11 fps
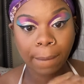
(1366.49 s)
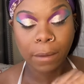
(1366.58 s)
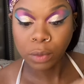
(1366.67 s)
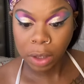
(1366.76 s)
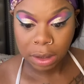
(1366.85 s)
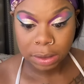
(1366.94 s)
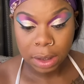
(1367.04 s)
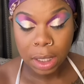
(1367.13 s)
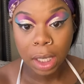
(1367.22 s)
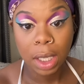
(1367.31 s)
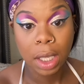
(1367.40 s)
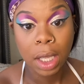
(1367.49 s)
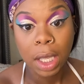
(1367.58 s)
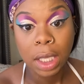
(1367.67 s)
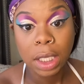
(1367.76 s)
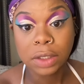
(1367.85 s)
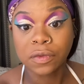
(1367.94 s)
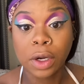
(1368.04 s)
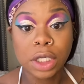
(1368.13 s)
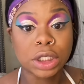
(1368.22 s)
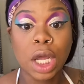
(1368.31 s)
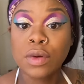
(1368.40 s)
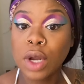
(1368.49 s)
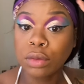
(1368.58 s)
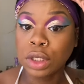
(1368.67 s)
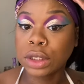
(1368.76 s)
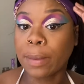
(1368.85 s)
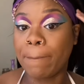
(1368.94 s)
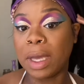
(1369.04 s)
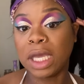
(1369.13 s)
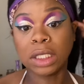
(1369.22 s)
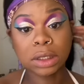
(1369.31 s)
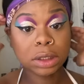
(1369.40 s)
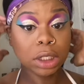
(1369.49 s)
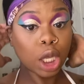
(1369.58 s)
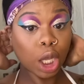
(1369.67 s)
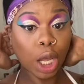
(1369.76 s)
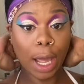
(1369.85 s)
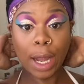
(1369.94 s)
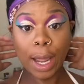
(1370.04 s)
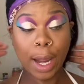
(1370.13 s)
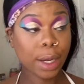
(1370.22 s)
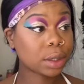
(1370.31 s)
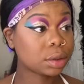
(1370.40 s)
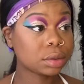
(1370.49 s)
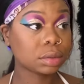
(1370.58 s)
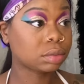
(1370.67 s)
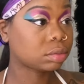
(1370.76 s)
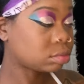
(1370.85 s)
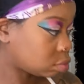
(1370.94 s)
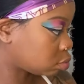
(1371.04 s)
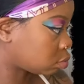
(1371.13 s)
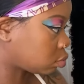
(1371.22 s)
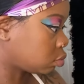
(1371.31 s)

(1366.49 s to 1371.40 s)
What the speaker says: You can't see that. As far as y'all know, so yep, that's what I'm doing right now.